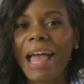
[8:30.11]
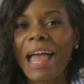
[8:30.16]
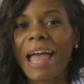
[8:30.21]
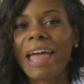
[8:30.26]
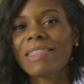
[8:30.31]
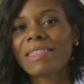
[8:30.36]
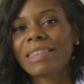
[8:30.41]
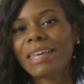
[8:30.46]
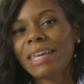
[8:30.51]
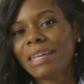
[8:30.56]

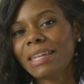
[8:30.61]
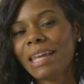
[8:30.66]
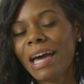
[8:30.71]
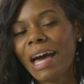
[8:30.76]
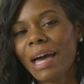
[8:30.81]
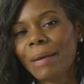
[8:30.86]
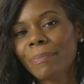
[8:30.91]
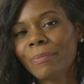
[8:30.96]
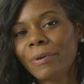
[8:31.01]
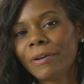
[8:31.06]
and then
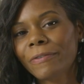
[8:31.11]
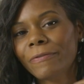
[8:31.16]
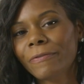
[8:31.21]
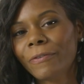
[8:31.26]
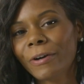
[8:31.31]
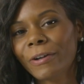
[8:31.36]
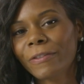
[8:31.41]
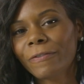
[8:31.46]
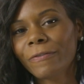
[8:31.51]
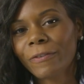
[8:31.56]
I put
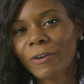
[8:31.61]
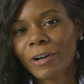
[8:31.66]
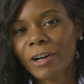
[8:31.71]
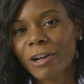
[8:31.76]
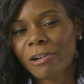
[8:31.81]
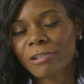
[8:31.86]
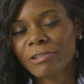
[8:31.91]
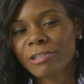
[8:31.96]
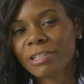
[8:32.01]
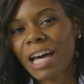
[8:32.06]
forth
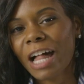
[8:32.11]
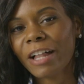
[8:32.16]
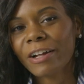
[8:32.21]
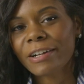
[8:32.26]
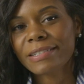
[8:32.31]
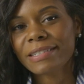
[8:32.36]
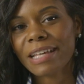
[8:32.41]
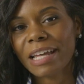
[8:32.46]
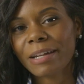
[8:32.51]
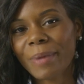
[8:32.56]
$400
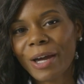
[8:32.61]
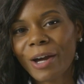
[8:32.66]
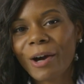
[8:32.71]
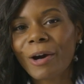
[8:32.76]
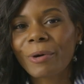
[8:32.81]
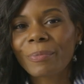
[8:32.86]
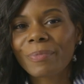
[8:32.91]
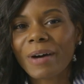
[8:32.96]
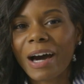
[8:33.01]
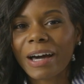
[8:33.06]
out of my
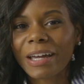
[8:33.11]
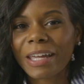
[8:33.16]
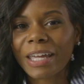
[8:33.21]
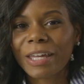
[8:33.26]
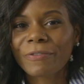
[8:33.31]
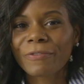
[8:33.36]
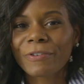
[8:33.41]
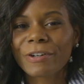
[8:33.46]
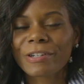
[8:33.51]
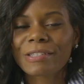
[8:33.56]
own
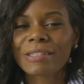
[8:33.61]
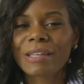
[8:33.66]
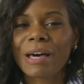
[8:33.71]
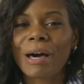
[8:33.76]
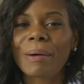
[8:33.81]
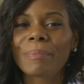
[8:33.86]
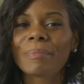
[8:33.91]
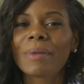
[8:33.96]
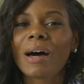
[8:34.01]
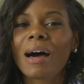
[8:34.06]
pocket for
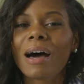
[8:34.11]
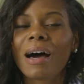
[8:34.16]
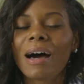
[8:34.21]
some